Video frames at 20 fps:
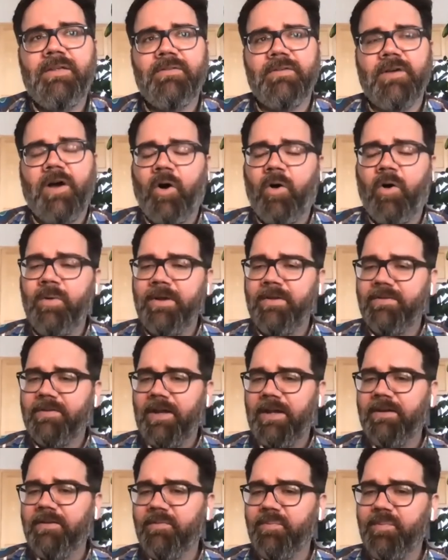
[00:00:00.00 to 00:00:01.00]
is always
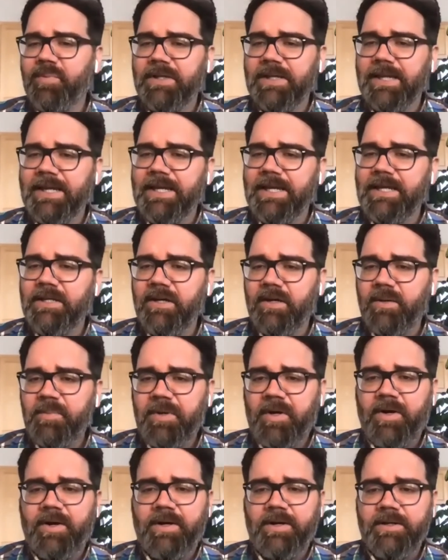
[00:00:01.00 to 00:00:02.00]
kind of played
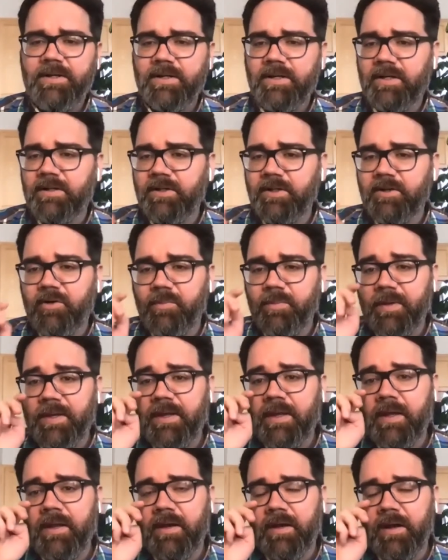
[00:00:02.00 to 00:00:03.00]
upon a little
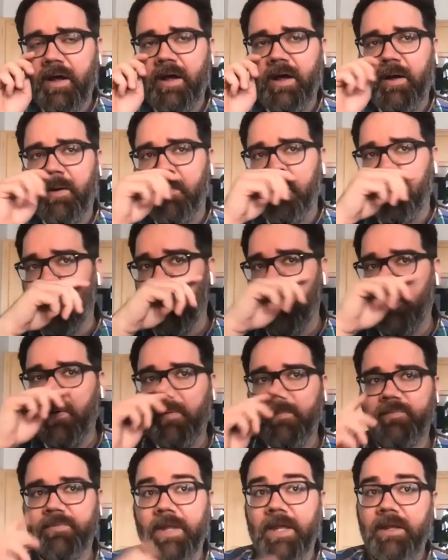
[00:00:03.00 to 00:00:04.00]
bit
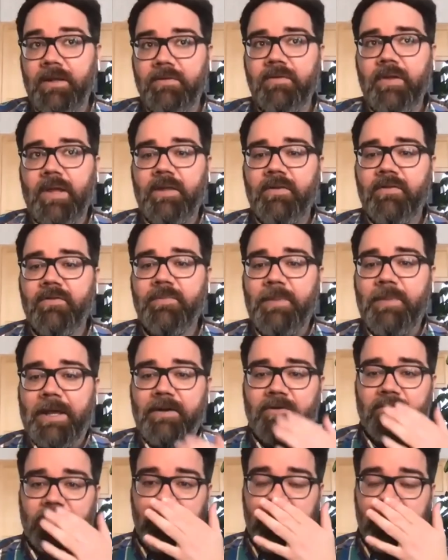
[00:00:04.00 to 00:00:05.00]
in
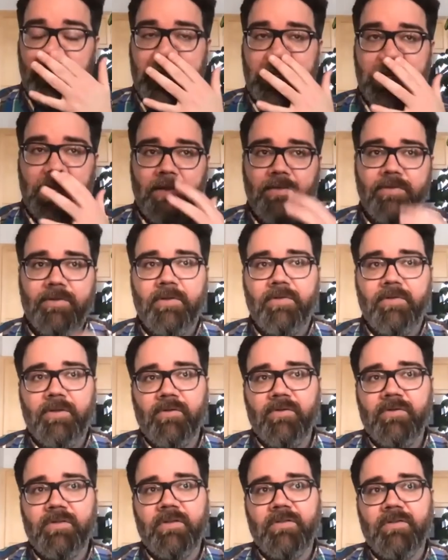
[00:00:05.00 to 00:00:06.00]
Spanish media, that
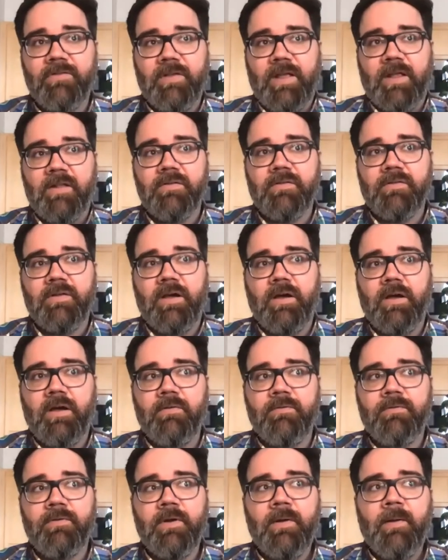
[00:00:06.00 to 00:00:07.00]
there's this sense
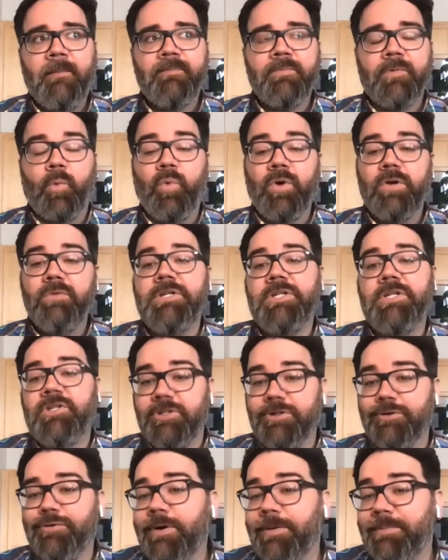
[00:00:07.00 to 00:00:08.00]
of, what do we
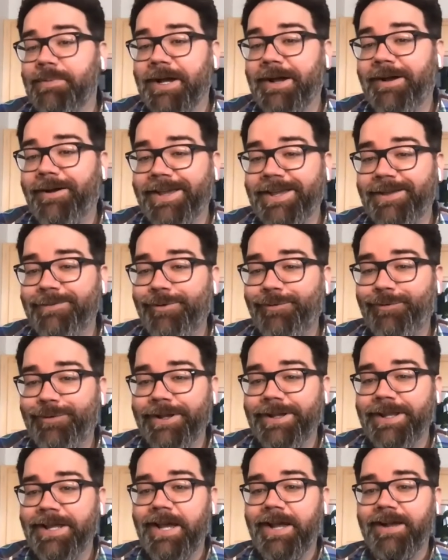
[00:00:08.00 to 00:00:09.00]
do about
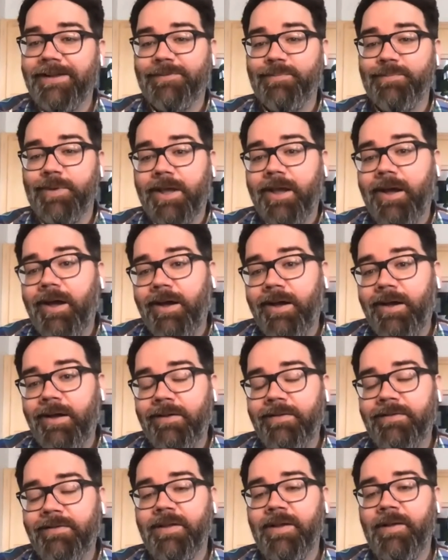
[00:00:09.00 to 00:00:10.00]
hemophiliacs,
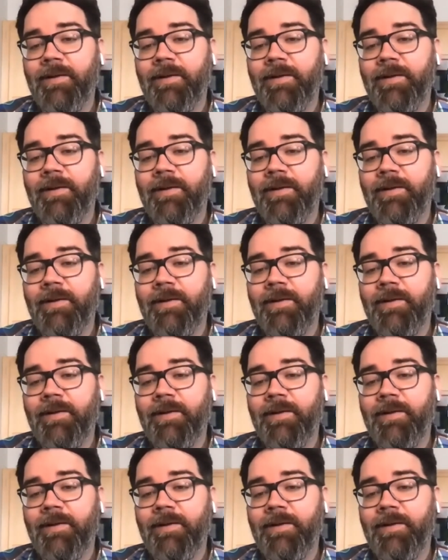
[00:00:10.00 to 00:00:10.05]
because